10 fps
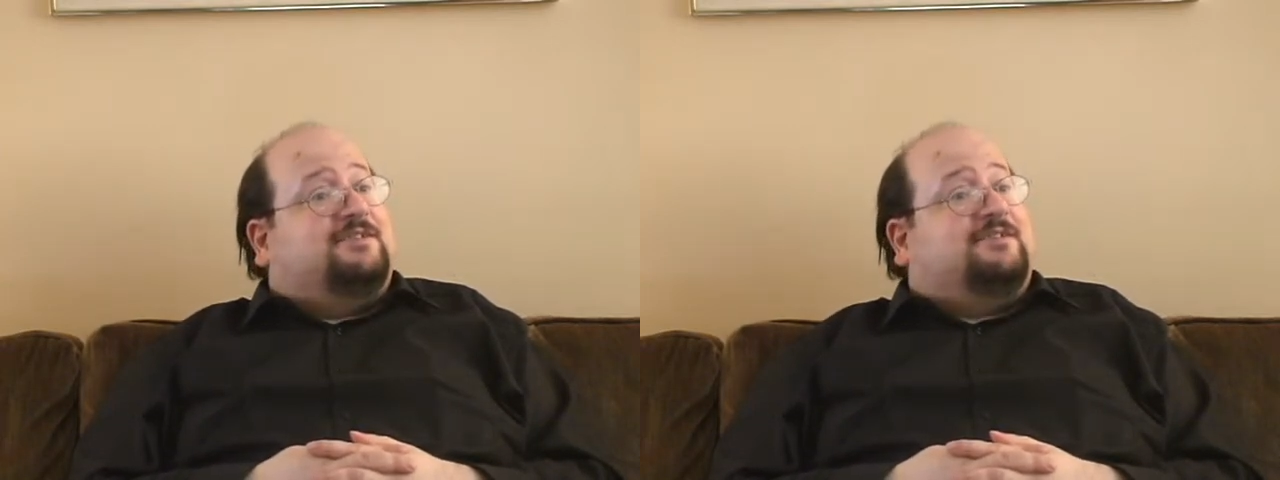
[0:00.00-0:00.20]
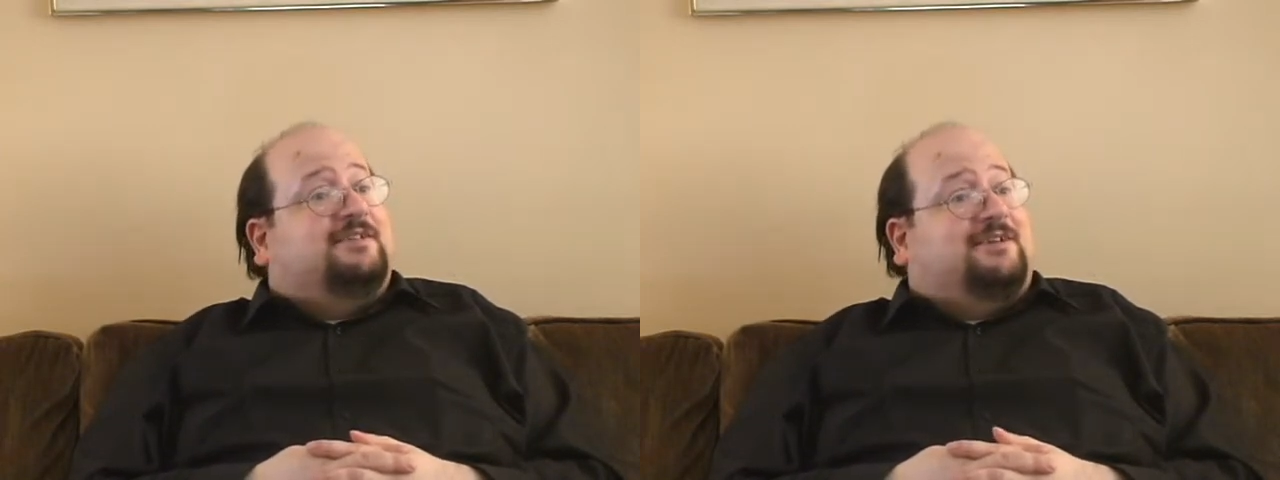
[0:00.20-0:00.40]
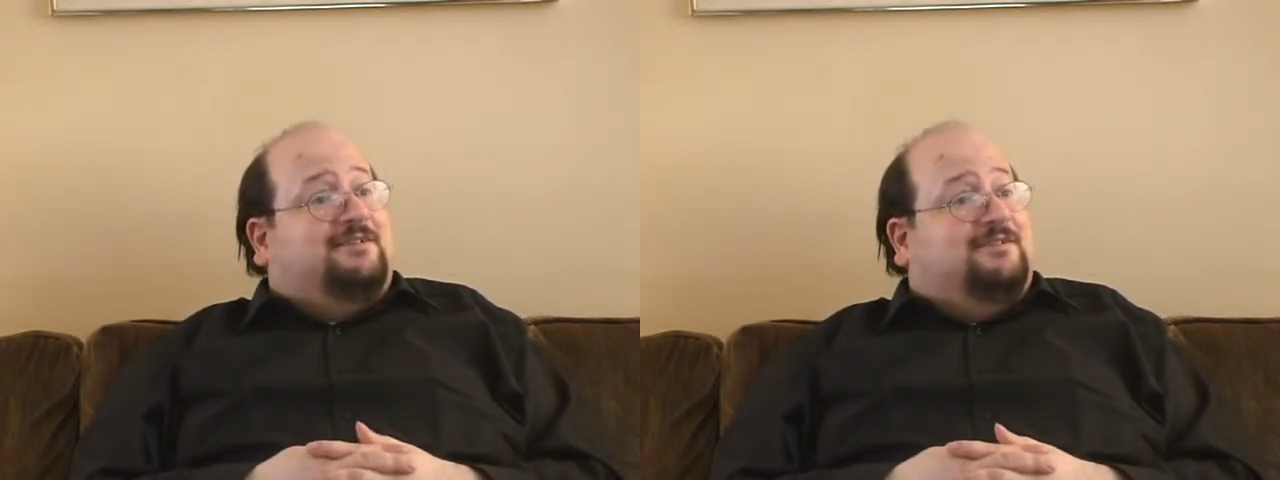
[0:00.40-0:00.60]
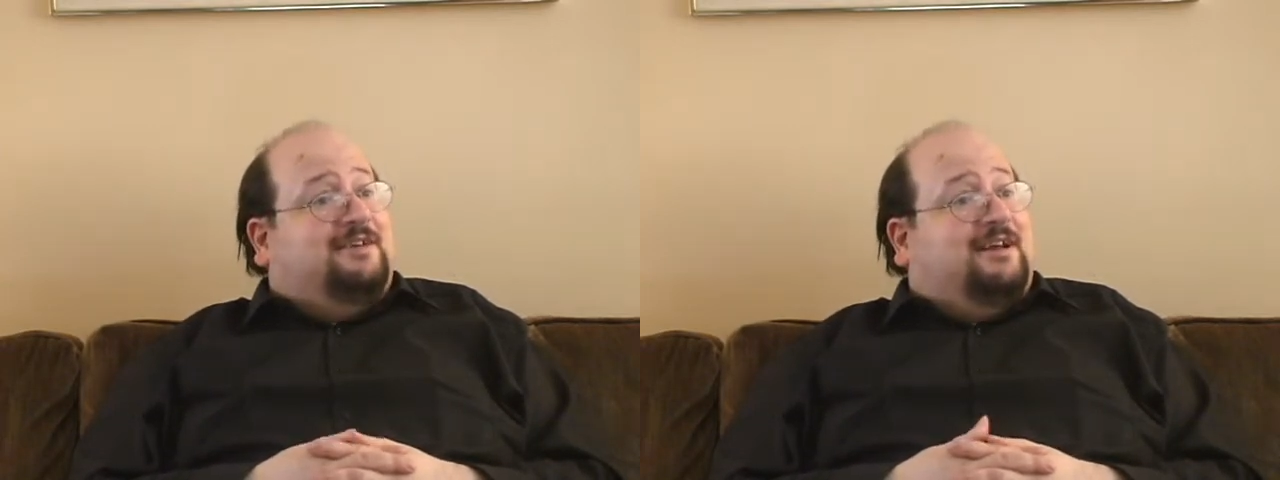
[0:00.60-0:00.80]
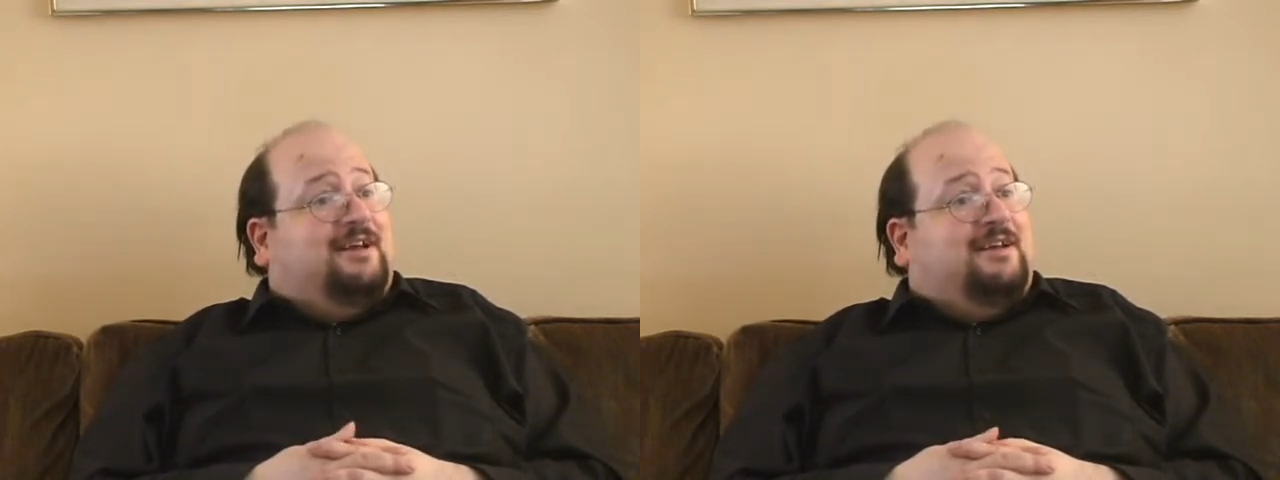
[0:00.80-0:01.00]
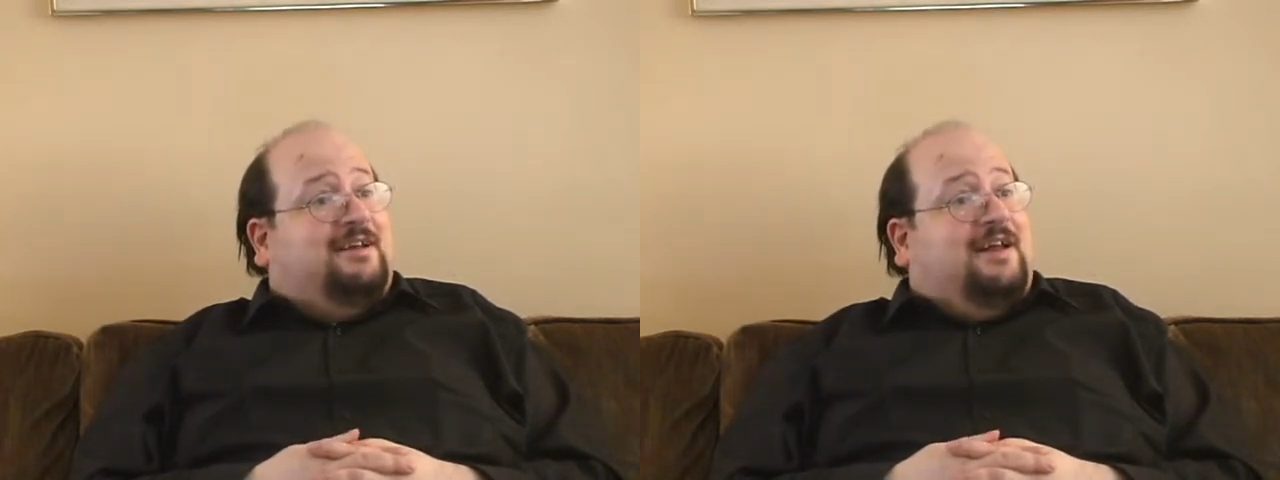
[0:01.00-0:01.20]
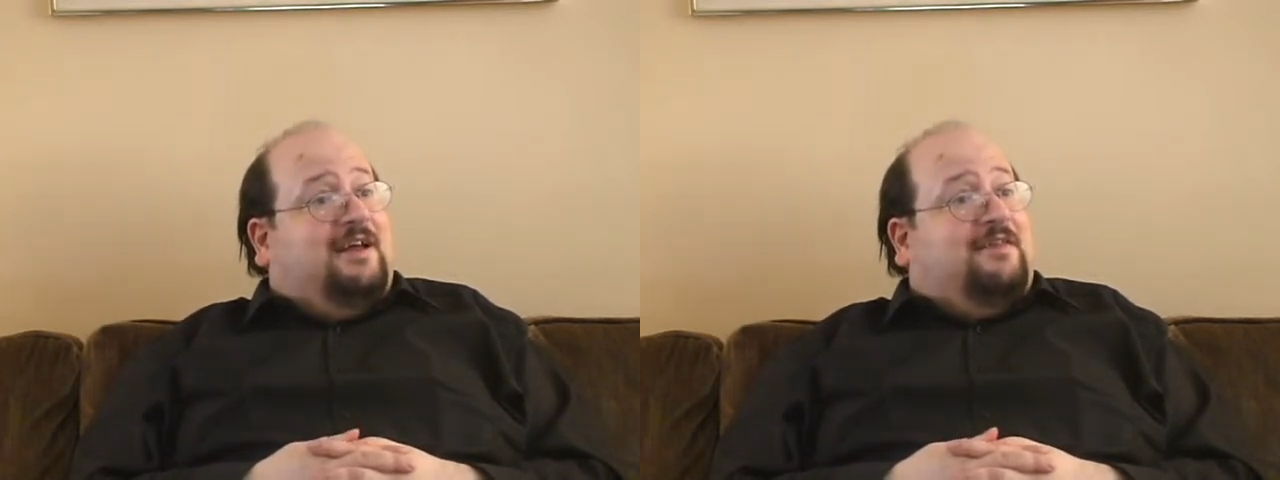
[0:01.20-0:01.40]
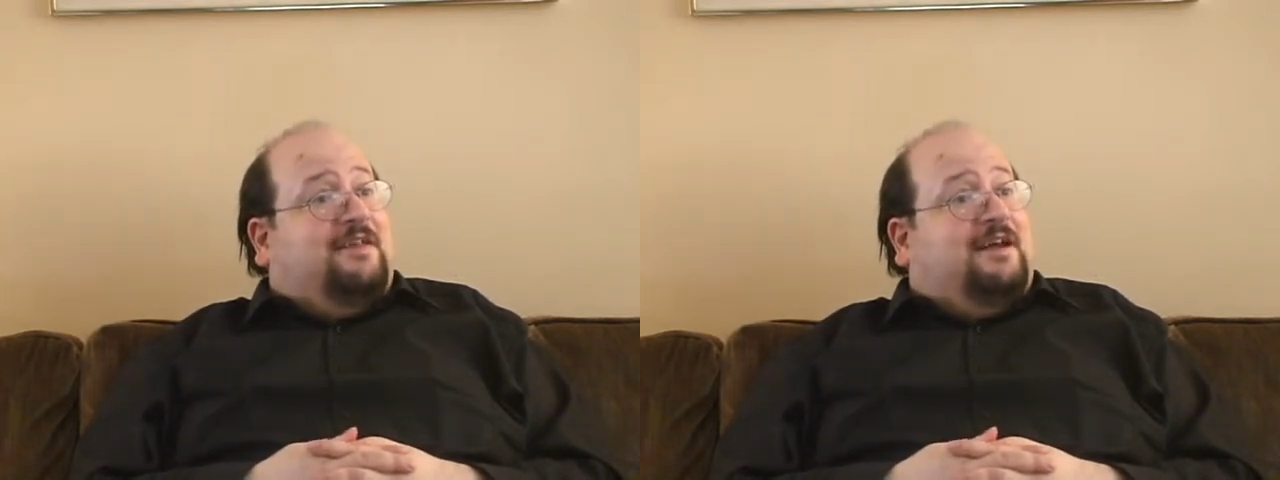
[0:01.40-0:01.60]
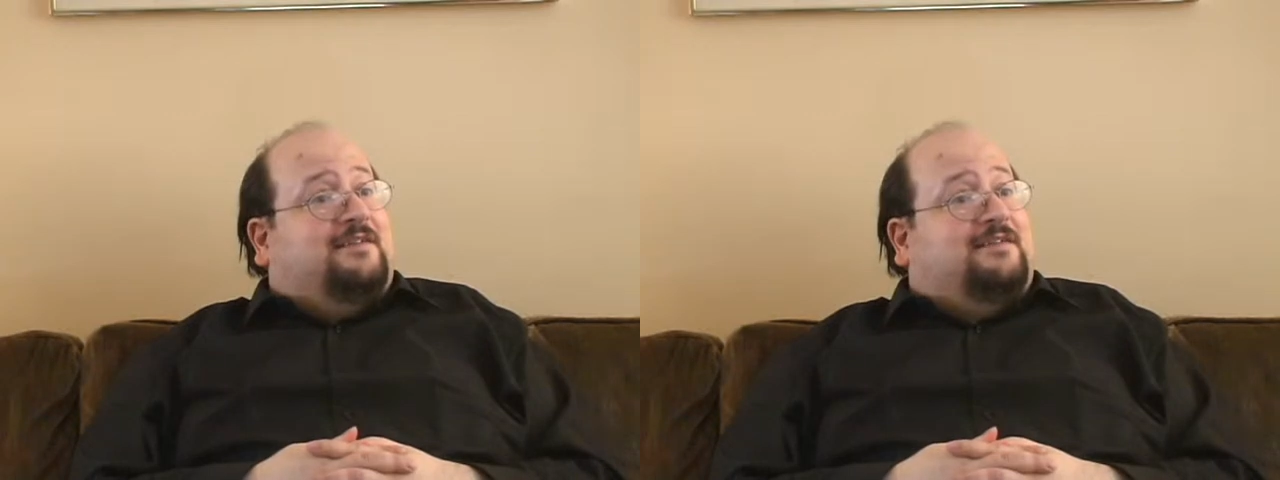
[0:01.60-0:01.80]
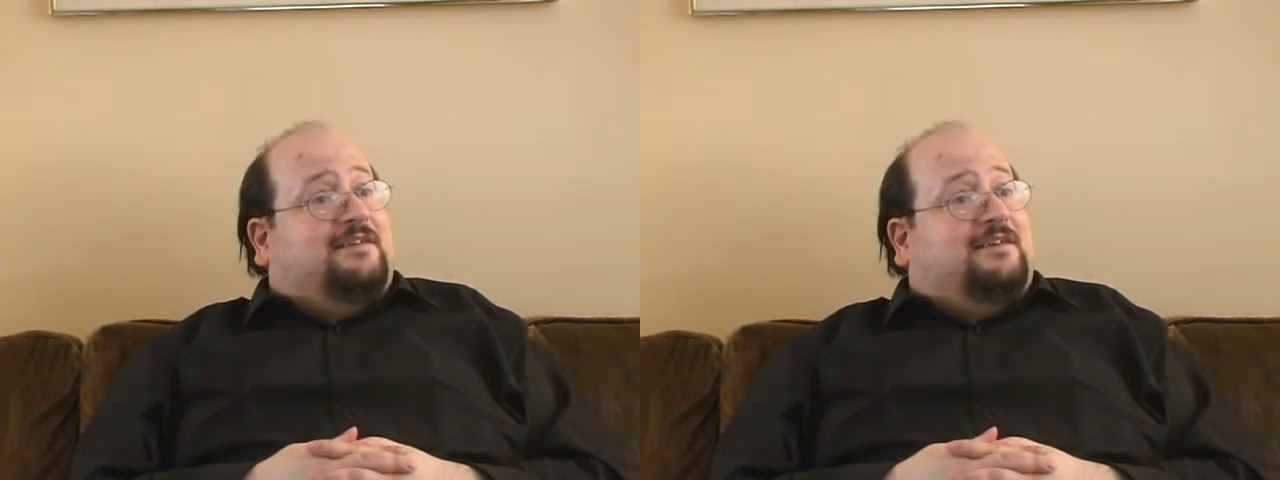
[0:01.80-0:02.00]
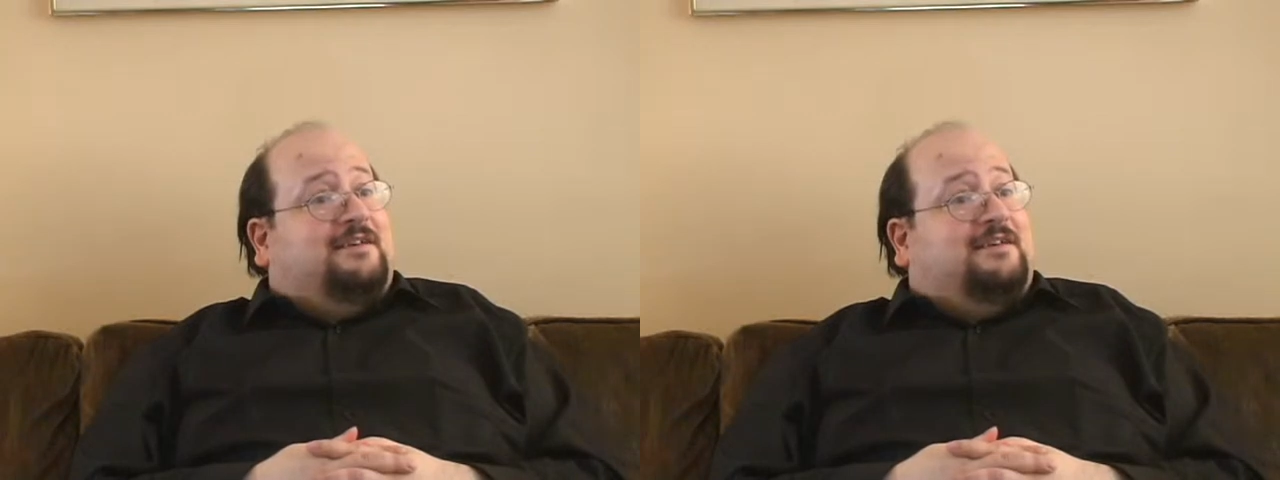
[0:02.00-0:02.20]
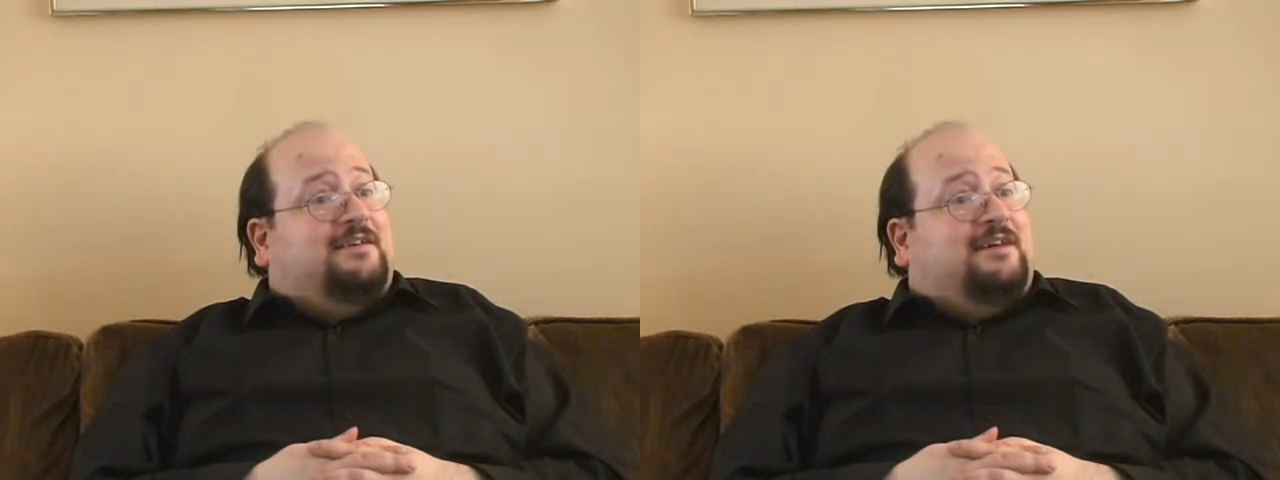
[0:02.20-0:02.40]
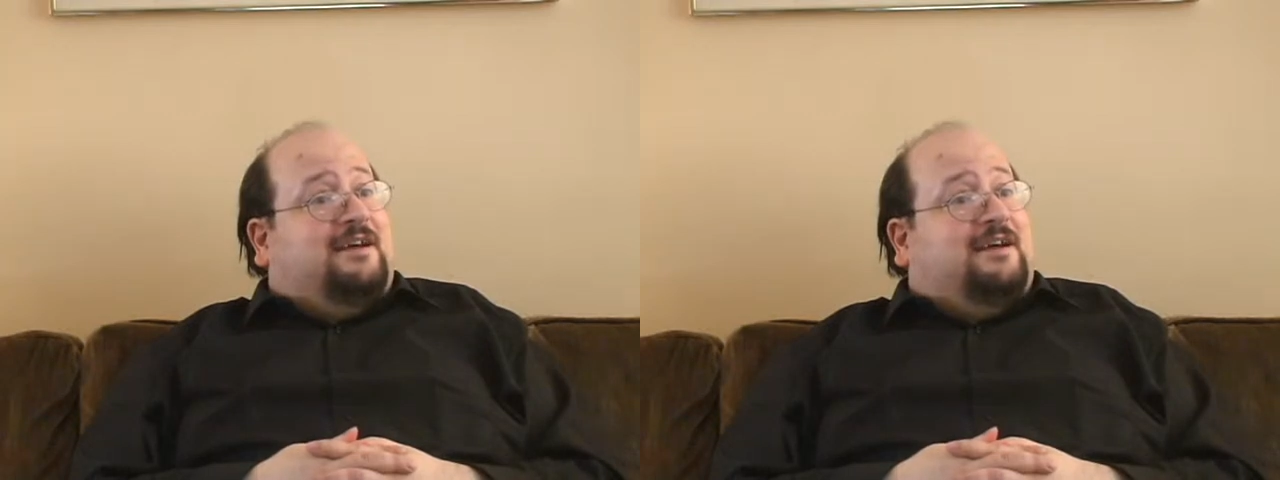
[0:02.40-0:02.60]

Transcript: snickered at, that the